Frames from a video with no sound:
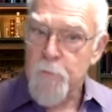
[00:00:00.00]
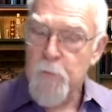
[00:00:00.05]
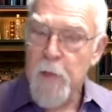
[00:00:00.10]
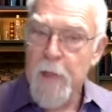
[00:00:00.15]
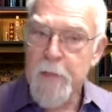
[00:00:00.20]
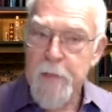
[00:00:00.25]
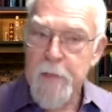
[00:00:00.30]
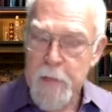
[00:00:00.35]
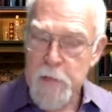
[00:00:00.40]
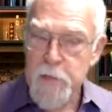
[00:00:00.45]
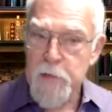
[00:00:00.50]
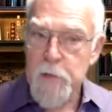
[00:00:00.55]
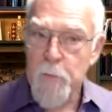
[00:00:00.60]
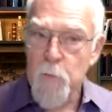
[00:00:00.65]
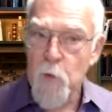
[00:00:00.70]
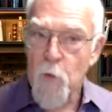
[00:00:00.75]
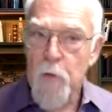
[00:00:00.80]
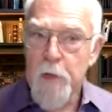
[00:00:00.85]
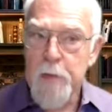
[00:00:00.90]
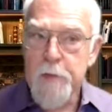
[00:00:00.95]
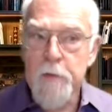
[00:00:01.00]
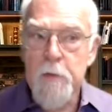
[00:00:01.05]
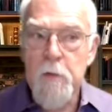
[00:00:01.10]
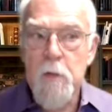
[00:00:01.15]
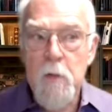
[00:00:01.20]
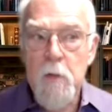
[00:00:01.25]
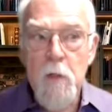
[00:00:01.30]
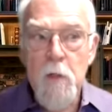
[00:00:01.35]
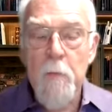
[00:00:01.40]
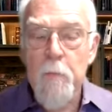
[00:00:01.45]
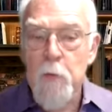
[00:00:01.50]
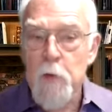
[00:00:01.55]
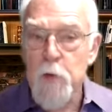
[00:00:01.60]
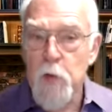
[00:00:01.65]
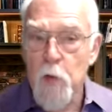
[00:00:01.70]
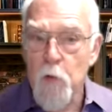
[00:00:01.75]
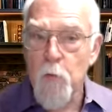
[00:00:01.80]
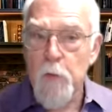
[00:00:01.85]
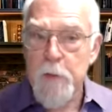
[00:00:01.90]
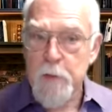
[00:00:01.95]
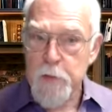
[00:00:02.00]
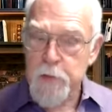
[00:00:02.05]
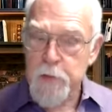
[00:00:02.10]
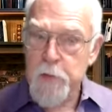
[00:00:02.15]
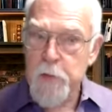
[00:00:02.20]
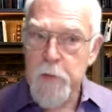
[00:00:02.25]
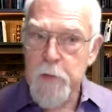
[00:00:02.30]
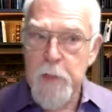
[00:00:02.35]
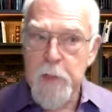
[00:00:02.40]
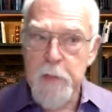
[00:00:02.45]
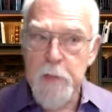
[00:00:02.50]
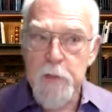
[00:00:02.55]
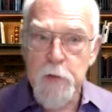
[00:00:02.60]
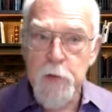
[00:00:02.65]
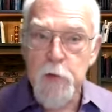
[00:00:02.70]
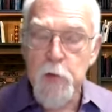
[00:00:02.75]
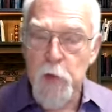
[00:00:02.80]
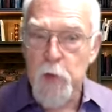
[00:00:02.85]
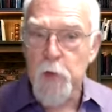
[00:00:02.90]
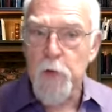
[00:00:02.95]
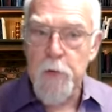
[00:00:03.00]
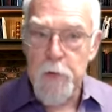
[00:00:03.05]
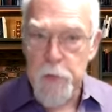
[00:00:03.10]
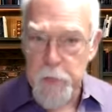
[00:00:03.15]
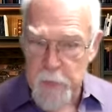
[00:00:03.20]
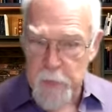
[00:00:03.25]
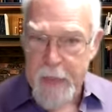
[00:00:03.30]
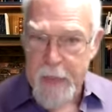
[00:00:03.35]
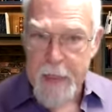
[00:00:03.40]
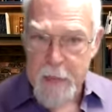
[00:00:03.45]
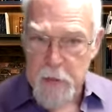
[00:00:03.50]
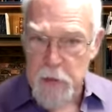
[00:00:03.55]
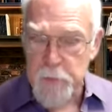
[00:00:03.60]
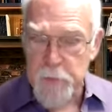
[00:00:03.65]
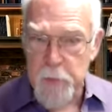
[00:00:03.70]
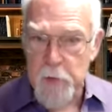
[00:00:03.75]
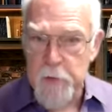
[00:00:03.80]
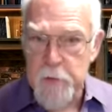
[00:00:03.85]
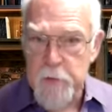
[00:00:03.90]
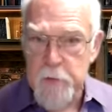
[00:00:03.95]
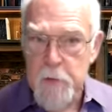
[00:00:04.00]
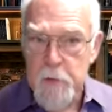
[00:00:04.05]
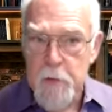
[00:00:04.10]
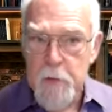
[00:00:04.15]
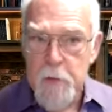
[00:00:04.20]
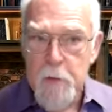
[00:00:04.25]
But that's number one. Number two is to kind of secure into an expert.